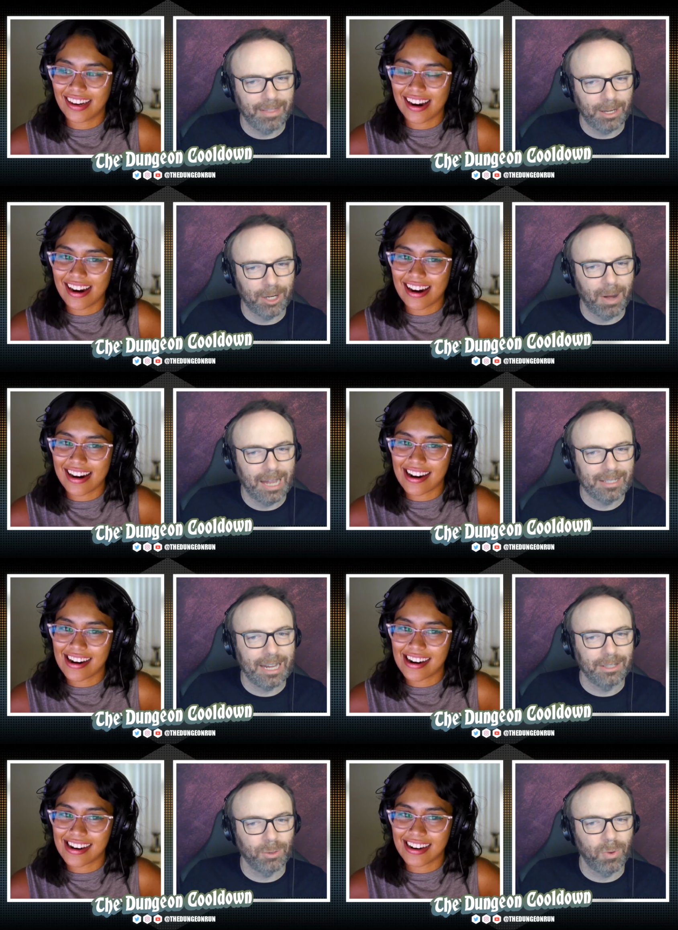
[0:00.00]
Speaker 1: think you're asking
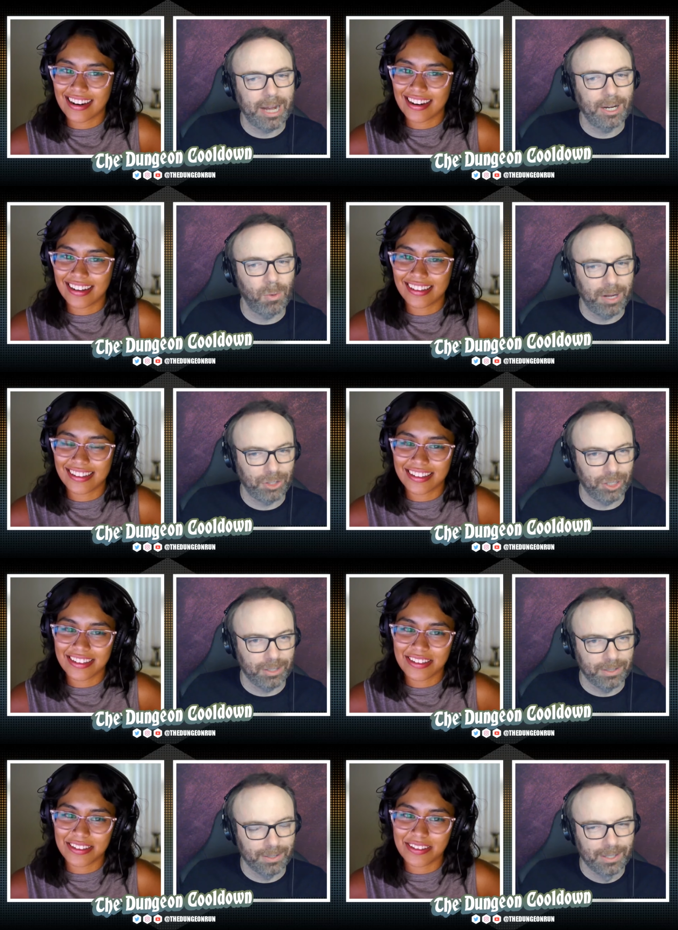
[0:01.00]
the right
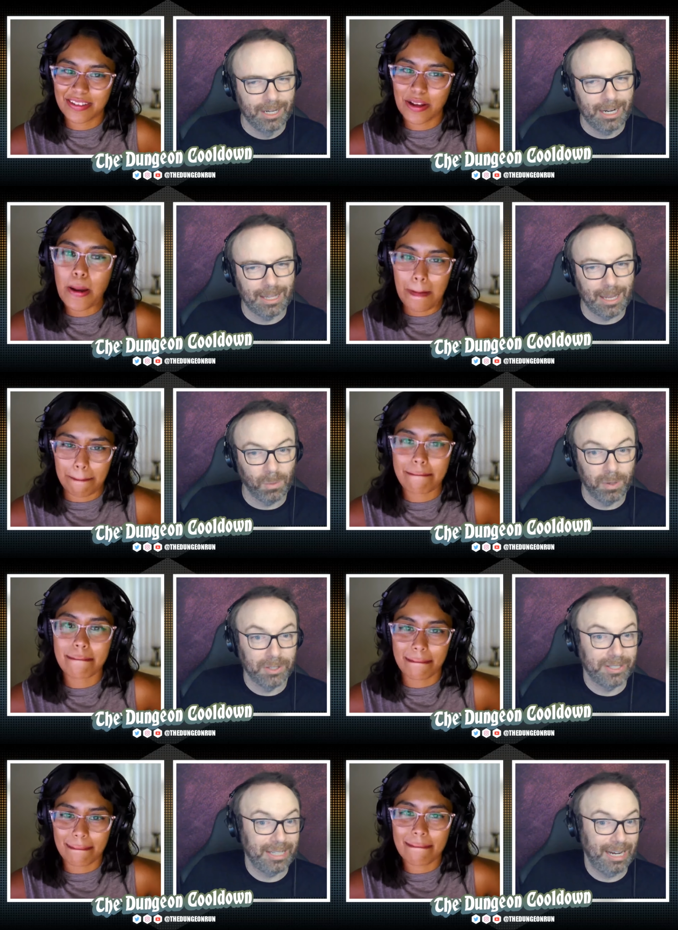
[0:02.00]
questions, and then we'll
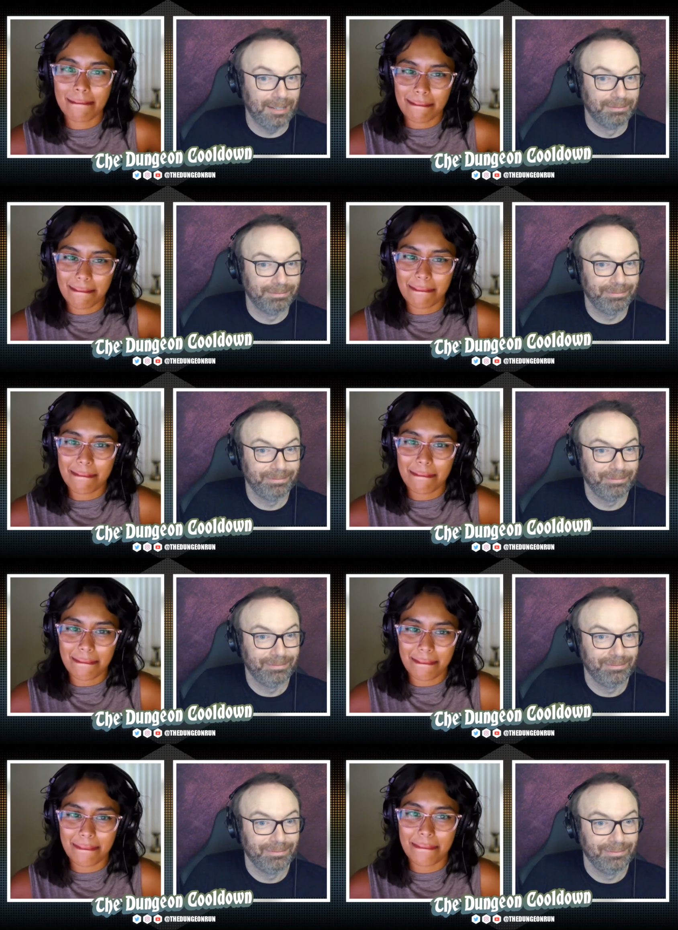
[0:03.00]
see.
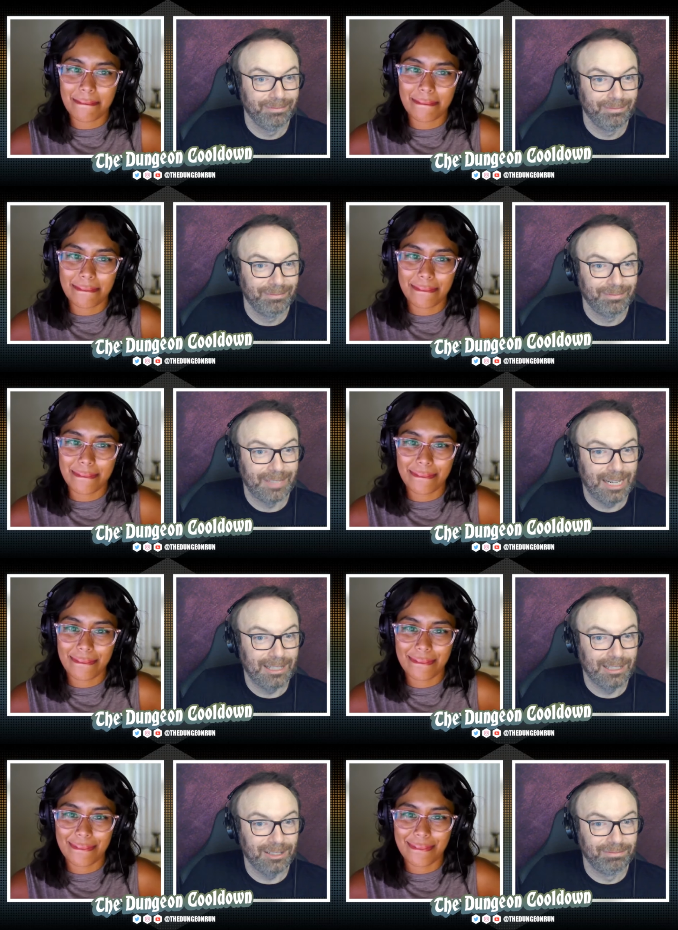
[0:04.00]
I don't
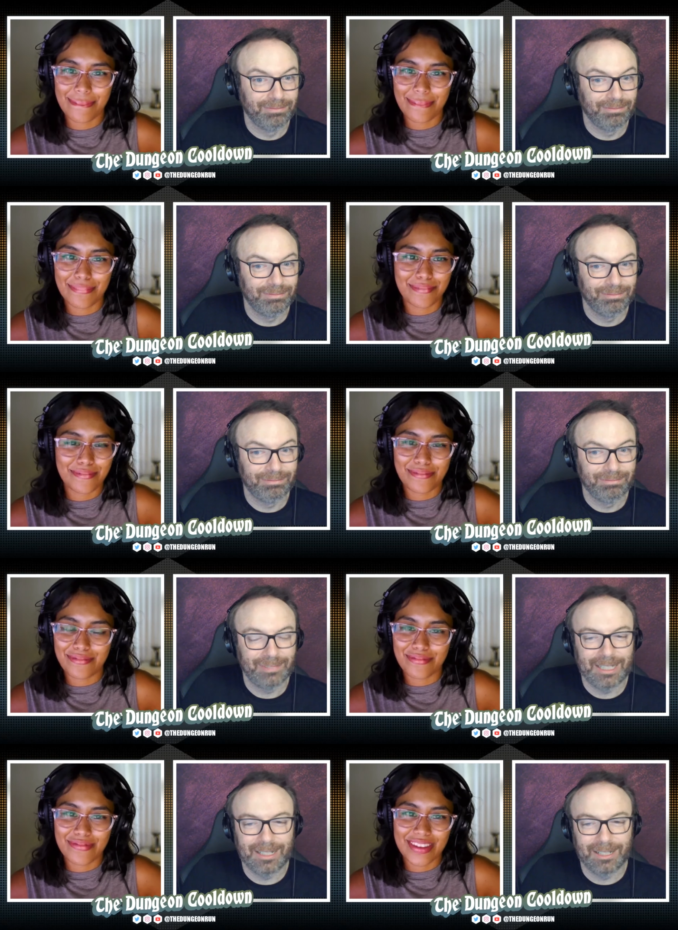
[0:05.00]
know. I
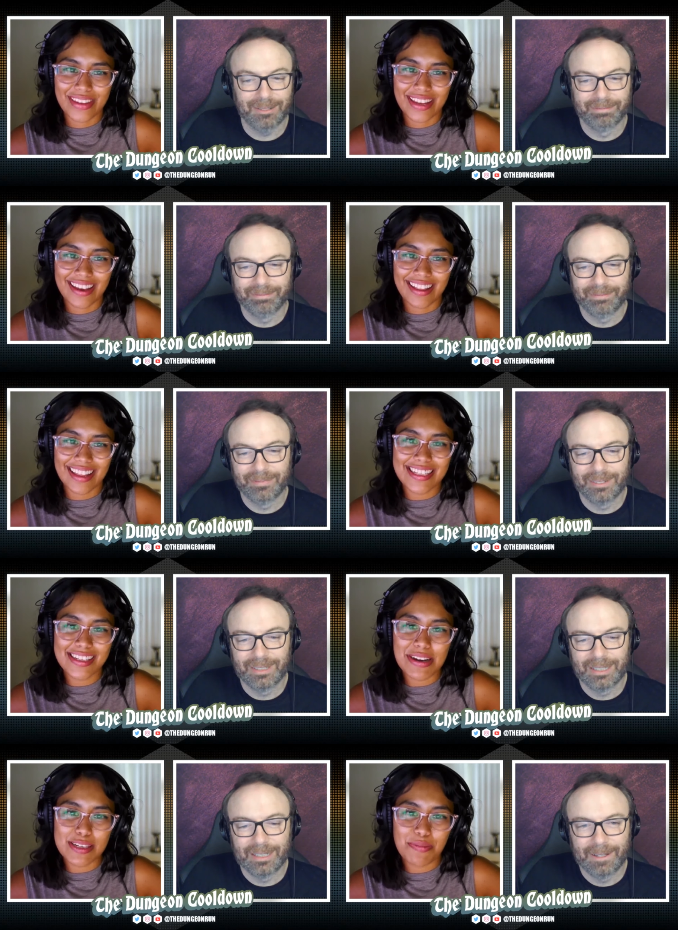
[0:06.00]
don't
Speaker 2: know. That's the best
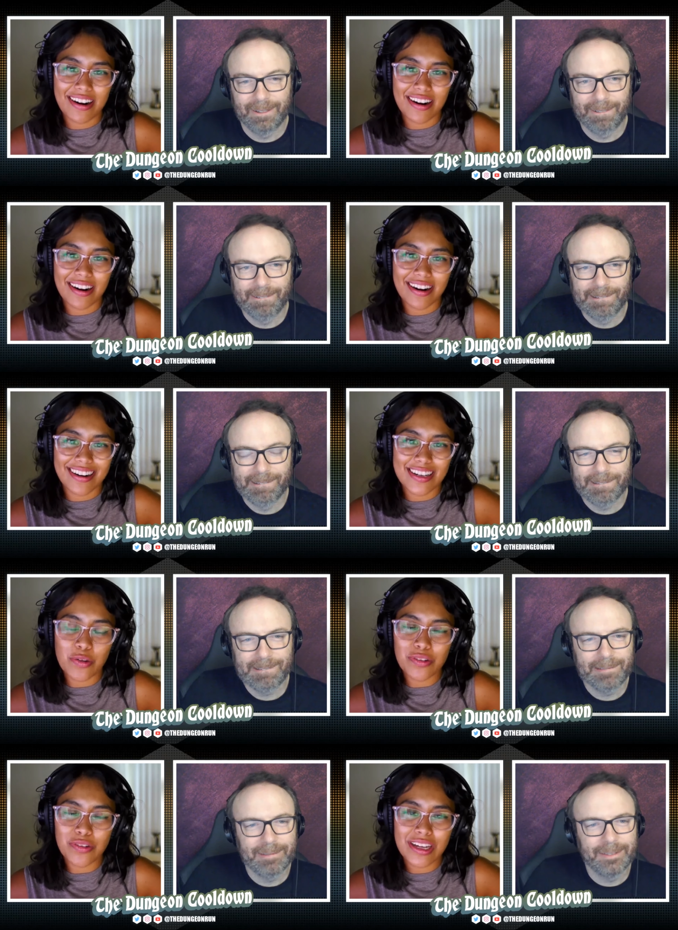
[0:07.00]
part because only
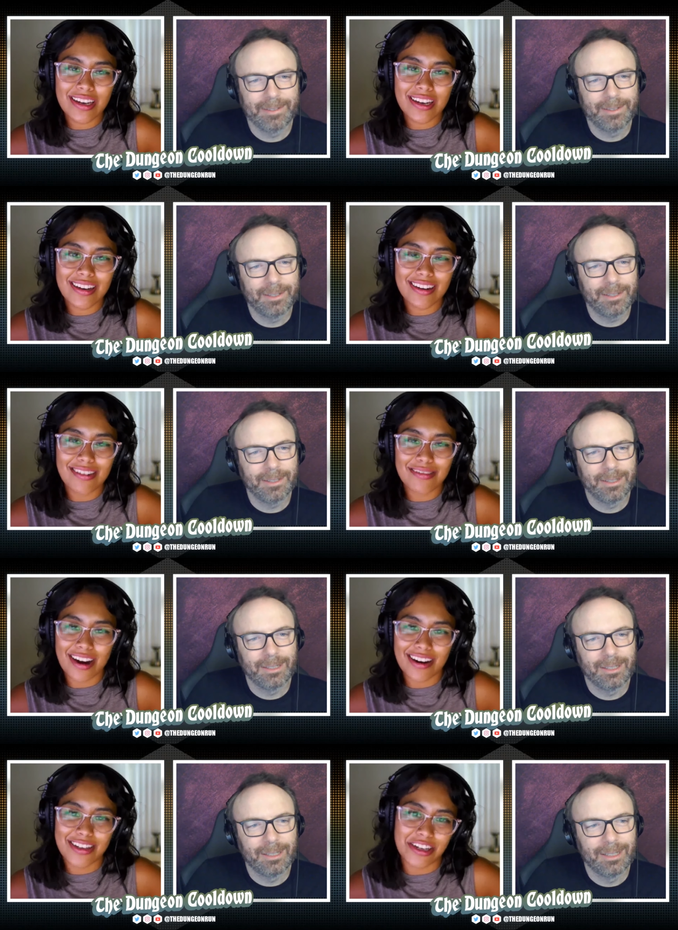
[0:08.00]
Ron and Jarred
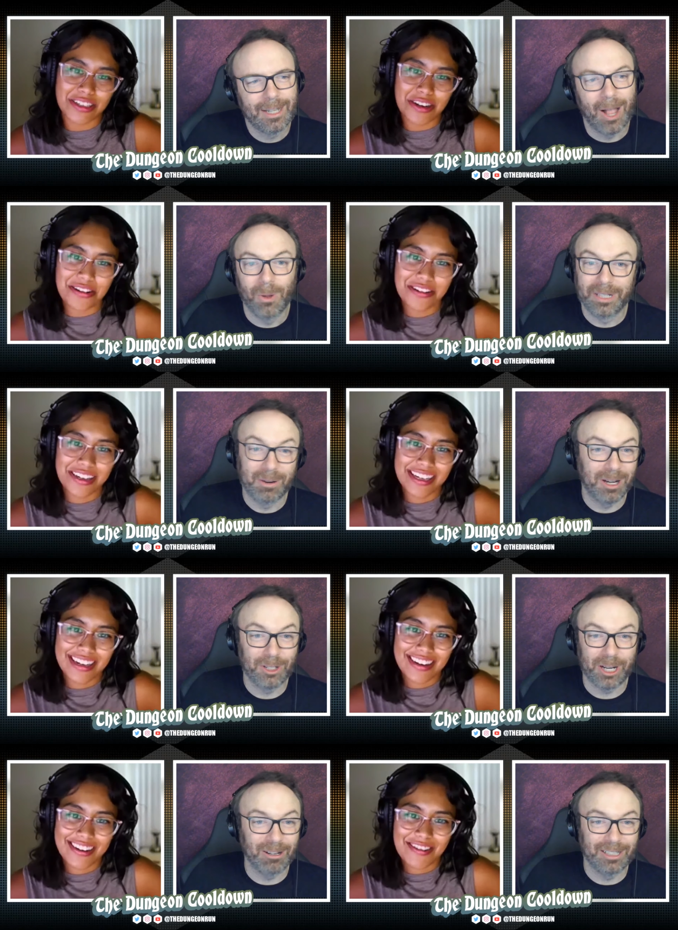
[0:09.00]
know. Only Ron and
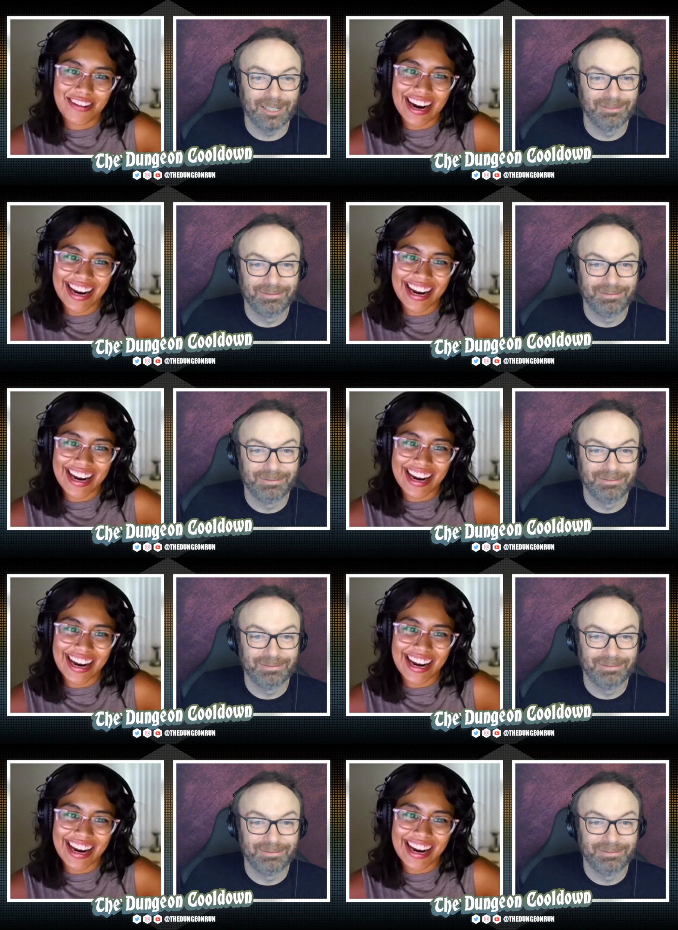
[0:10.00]
Jarred. Right.